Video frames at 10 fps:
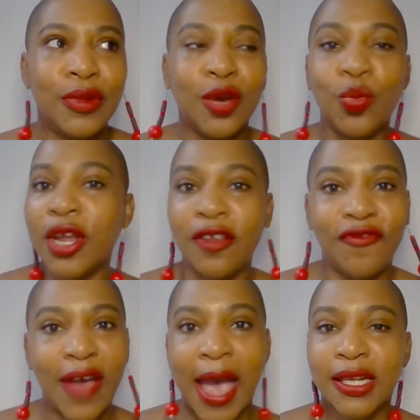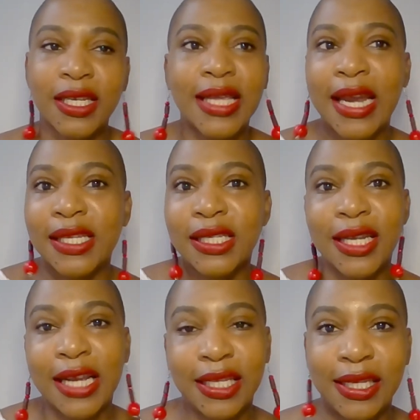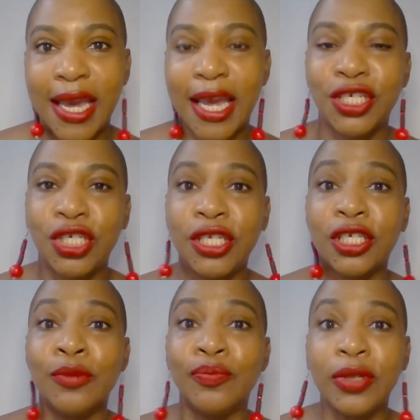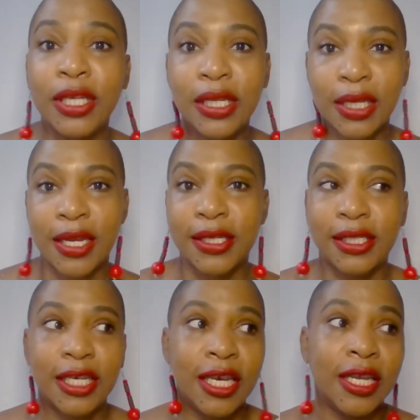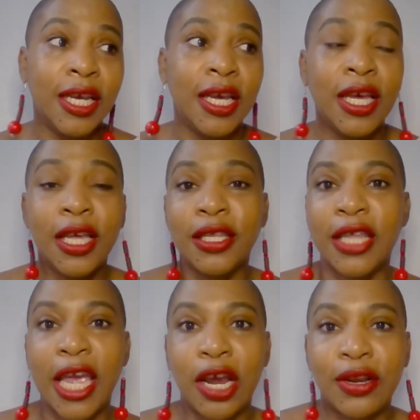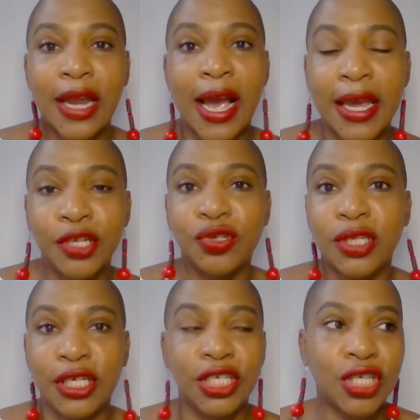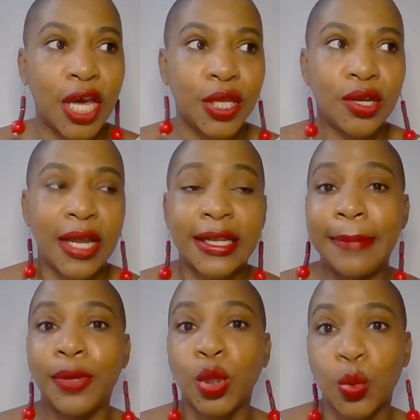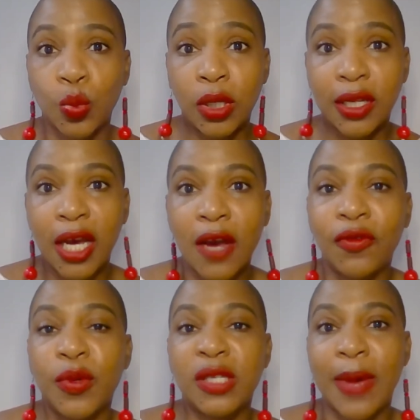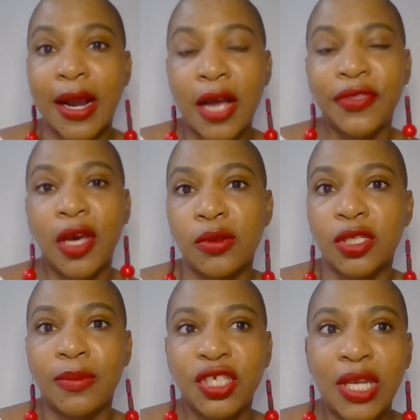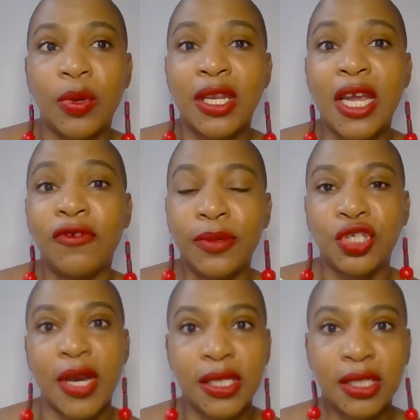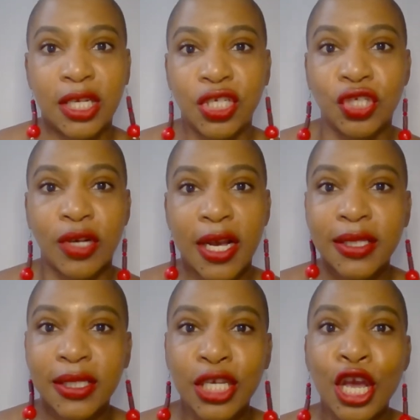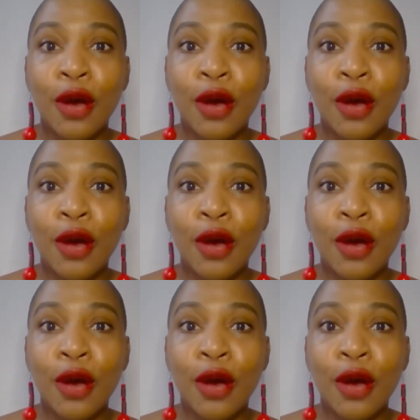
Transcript: When in fact that is not the case. She's completely innocent. They are not interested in each other. Like, they both love and respect Othello so much, they would never betray such a trust.